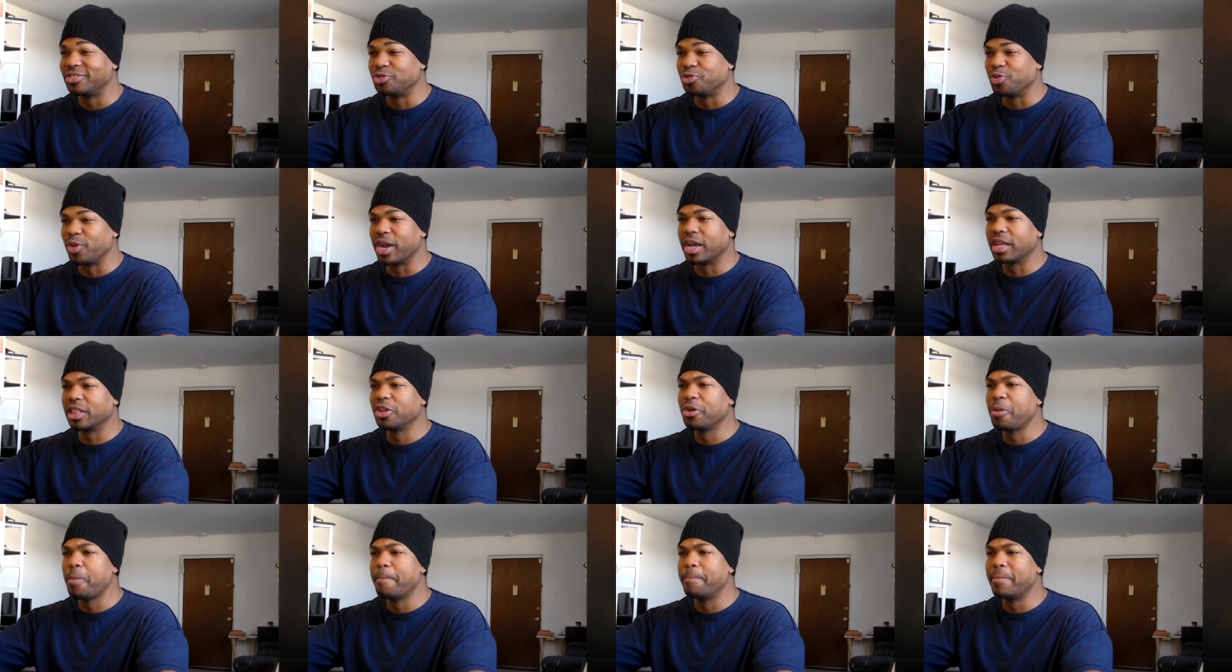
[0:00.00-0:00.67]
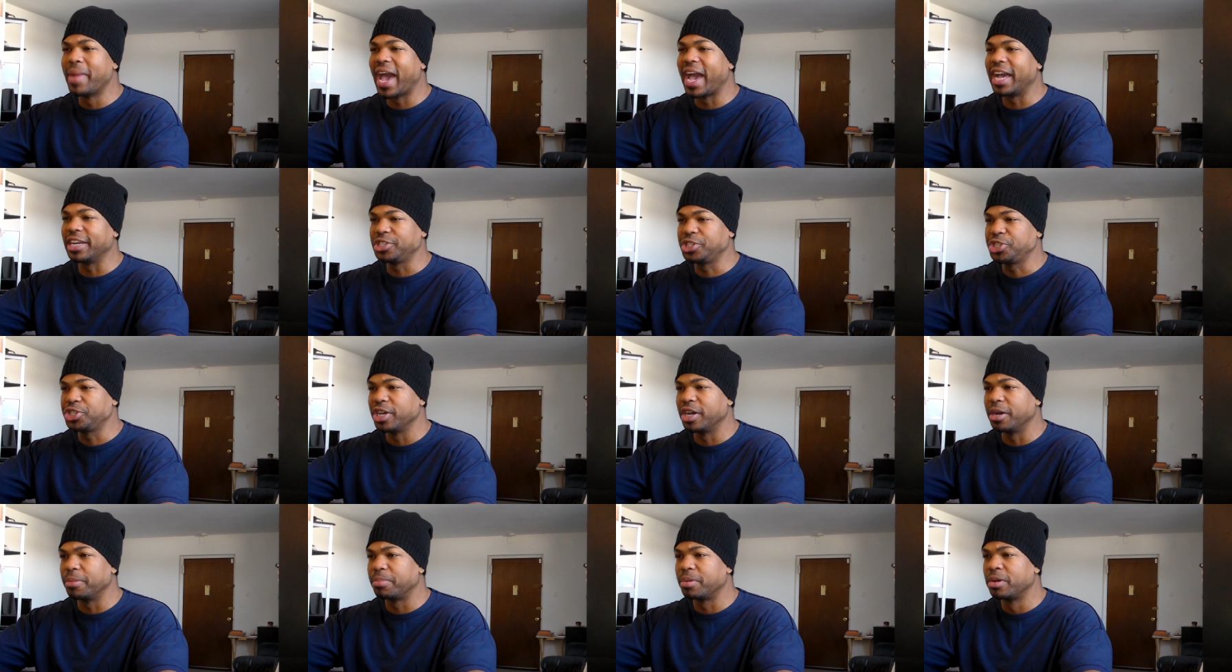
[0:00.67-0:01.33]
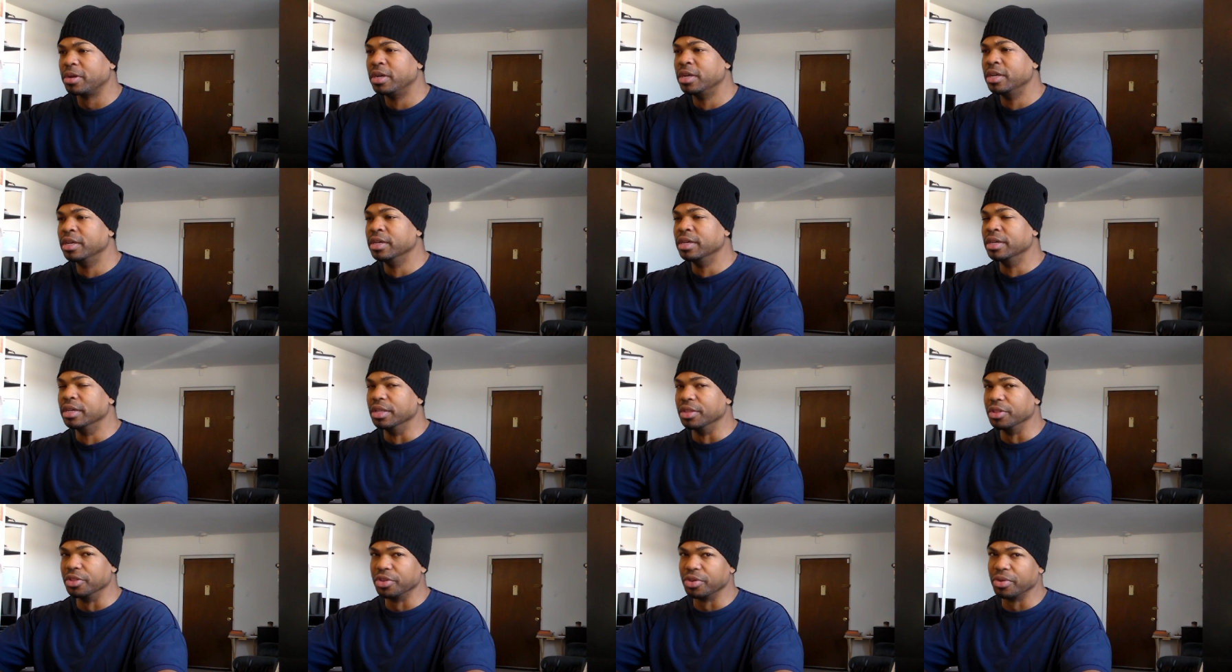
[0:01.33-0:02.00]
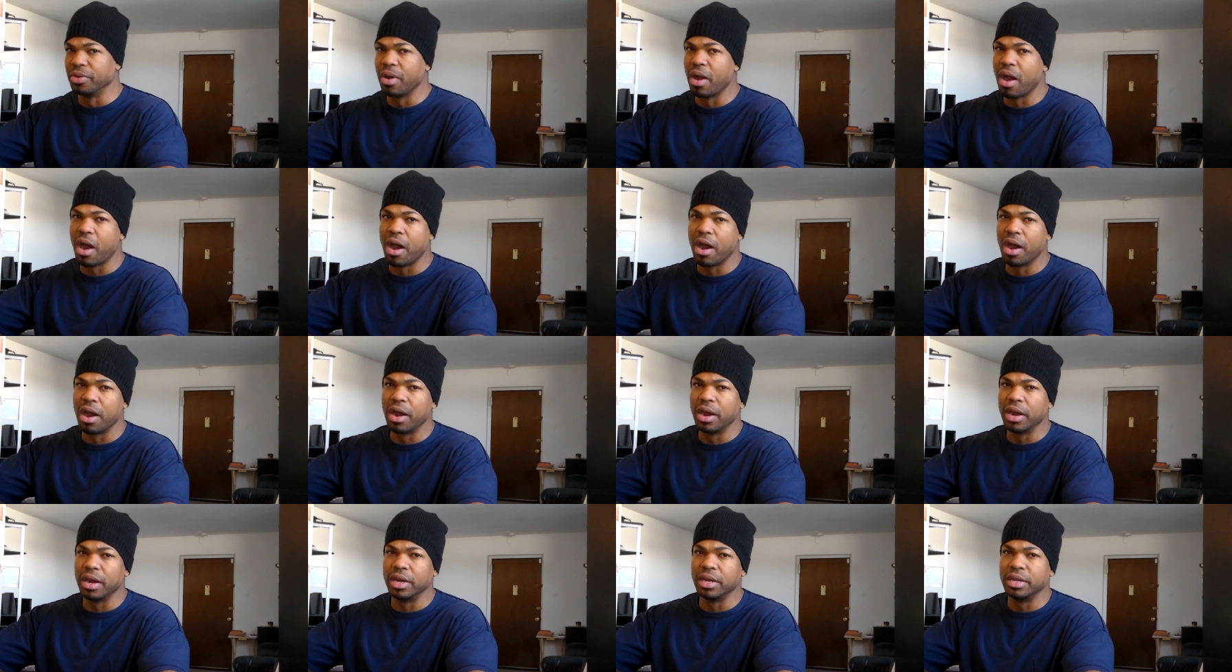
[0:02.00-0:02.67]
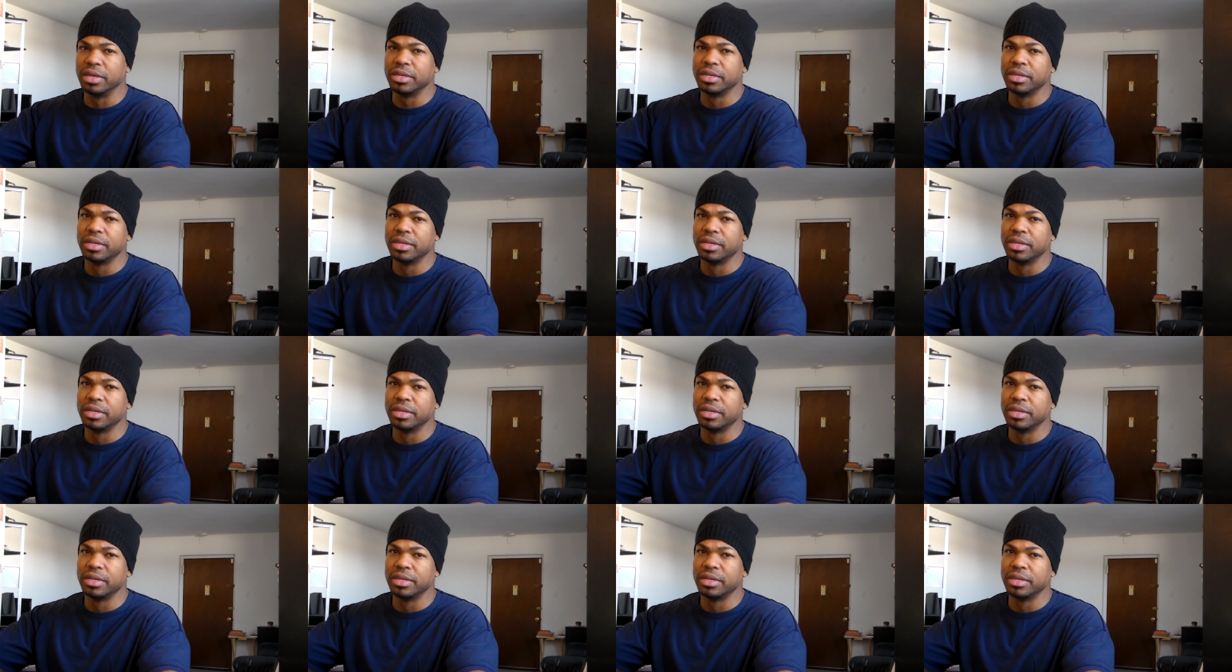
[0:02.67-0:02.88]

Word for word: Trailer mashup. There are